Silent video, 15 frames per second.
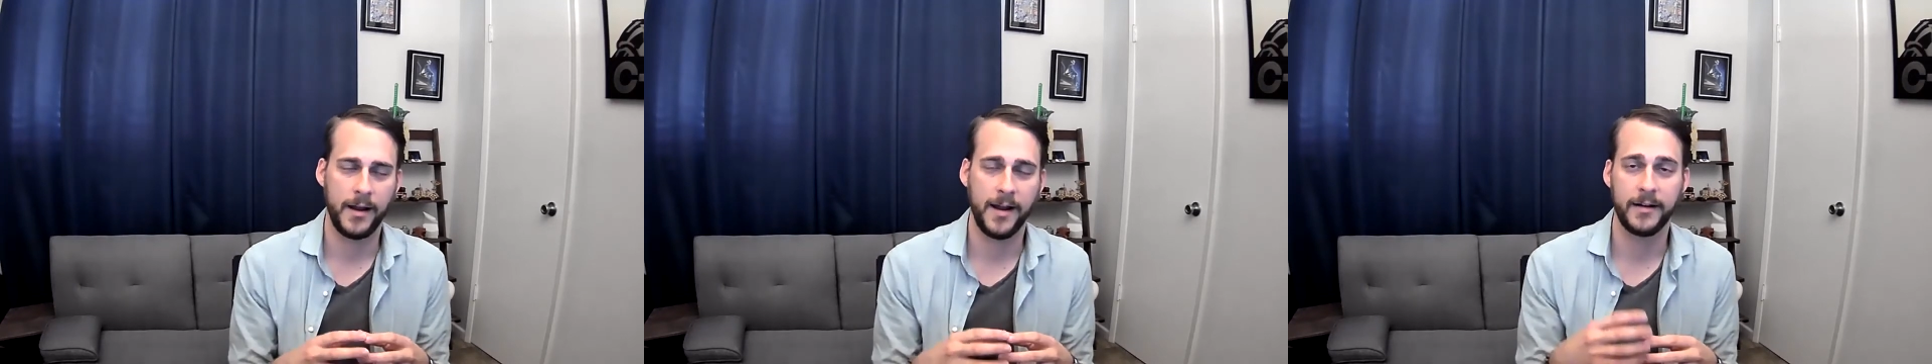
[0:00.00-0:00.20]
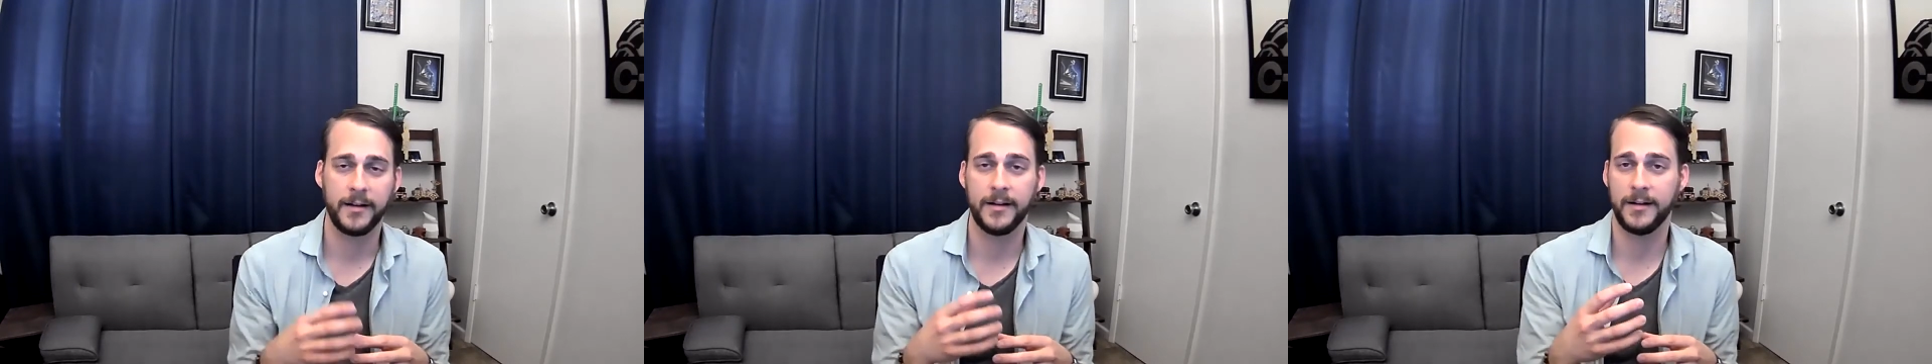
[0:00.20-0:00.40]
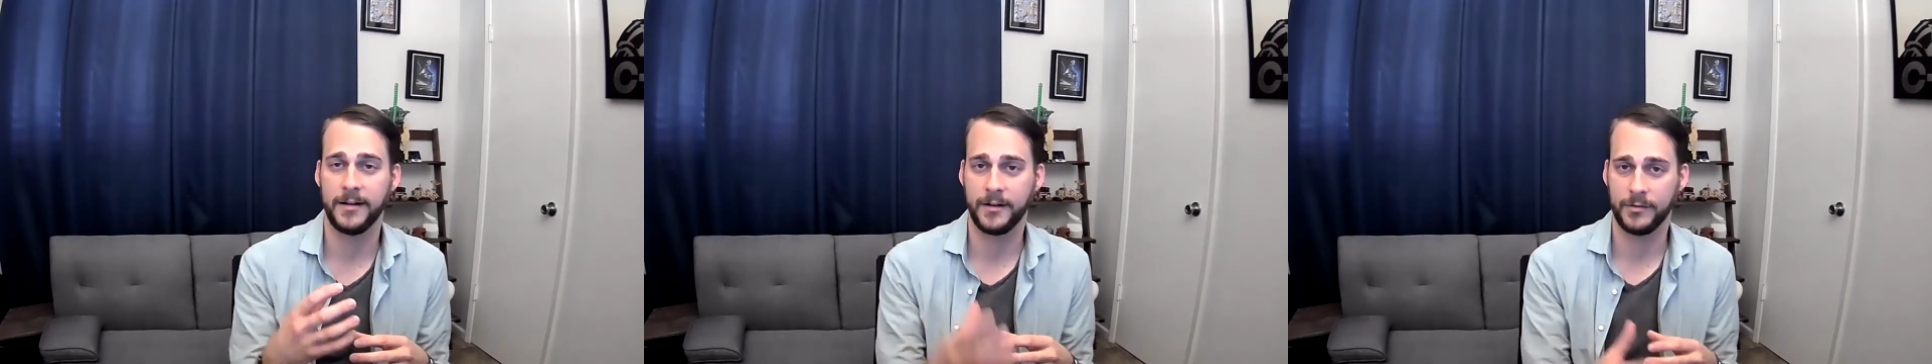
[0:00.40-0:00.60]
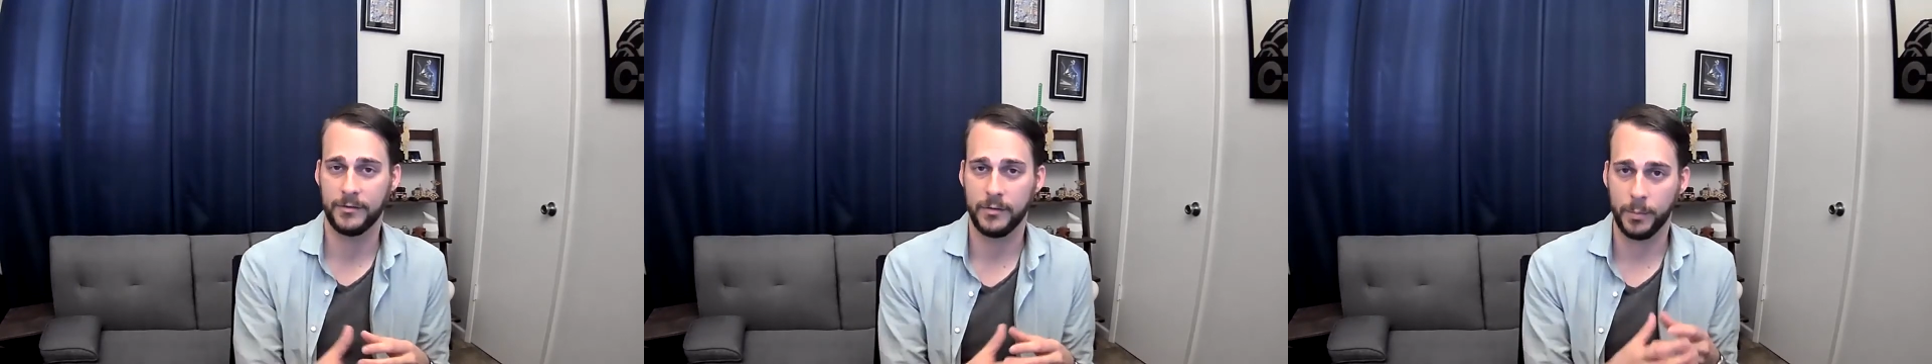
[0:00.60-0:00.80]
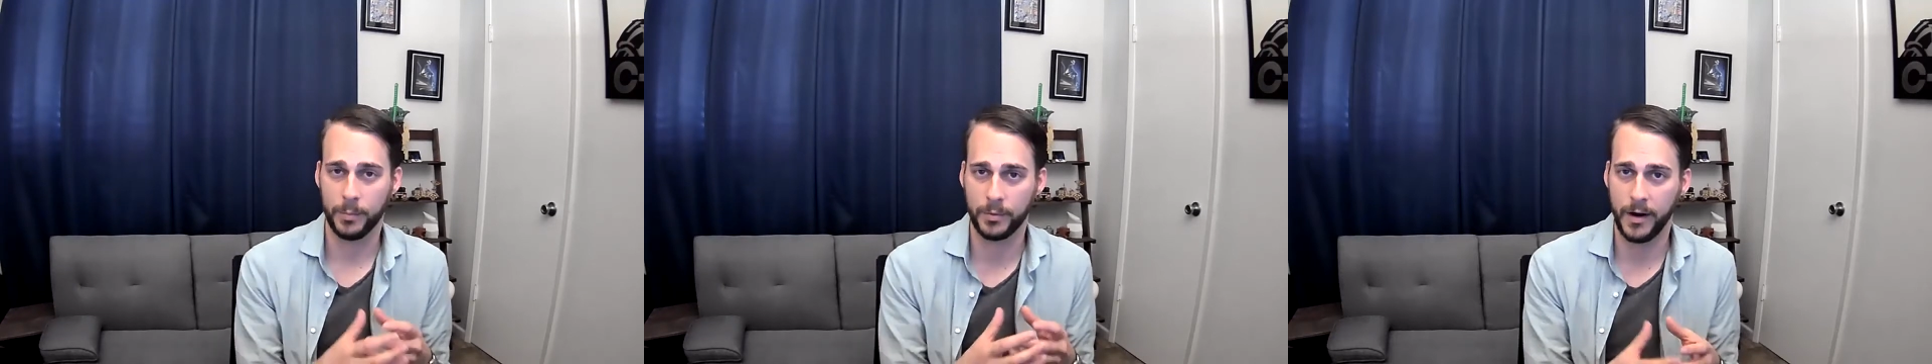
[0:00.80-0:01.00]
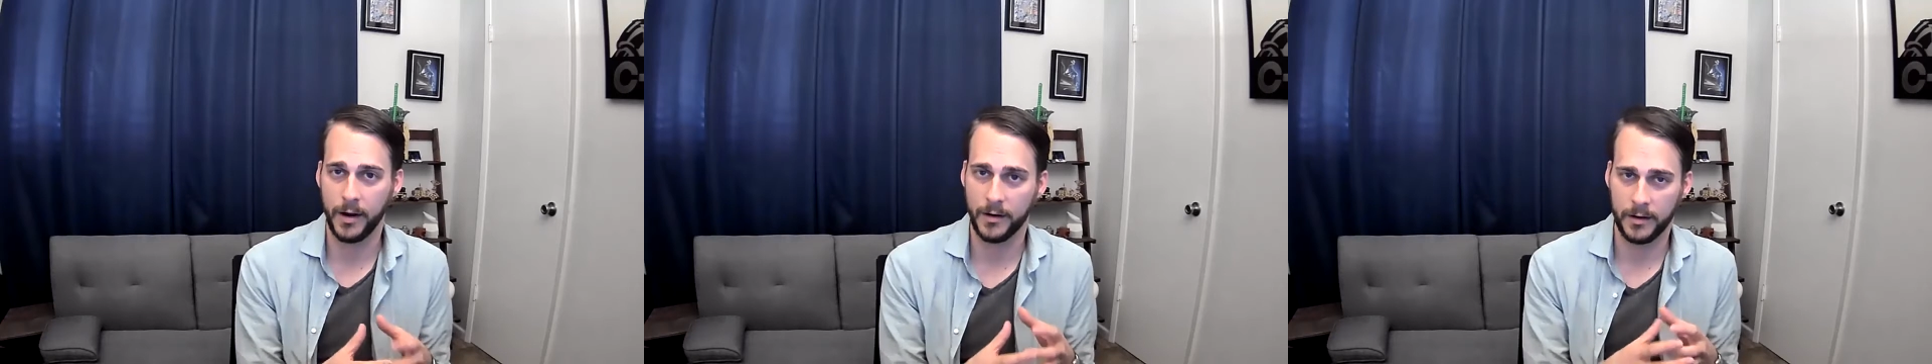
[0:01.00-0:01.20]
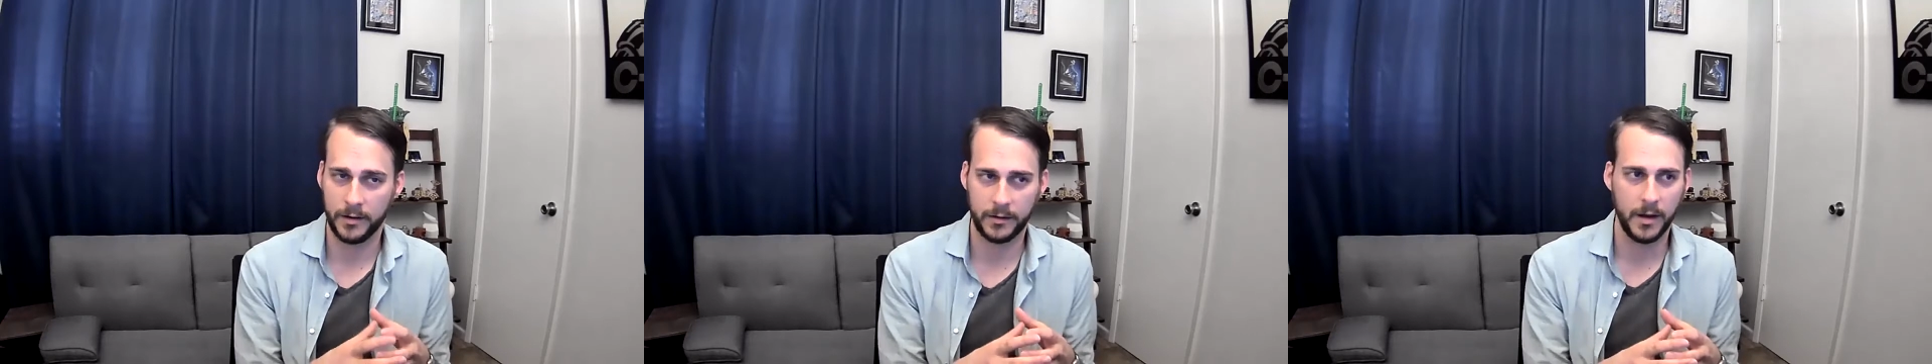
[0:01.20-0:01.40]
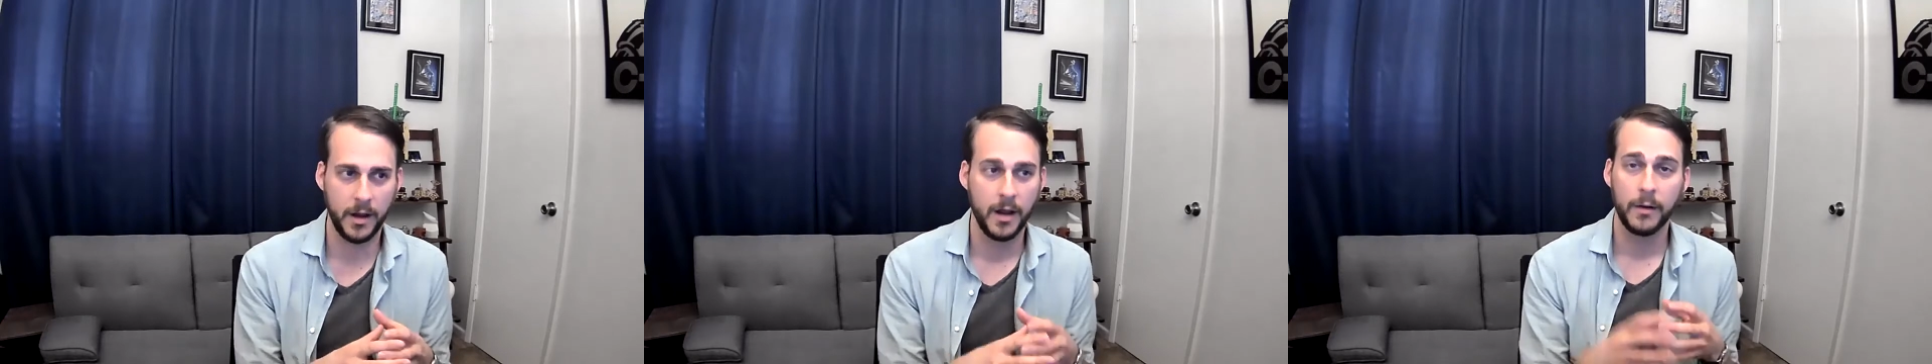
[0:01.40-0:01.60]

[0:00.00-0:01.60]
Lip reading: adding additional product,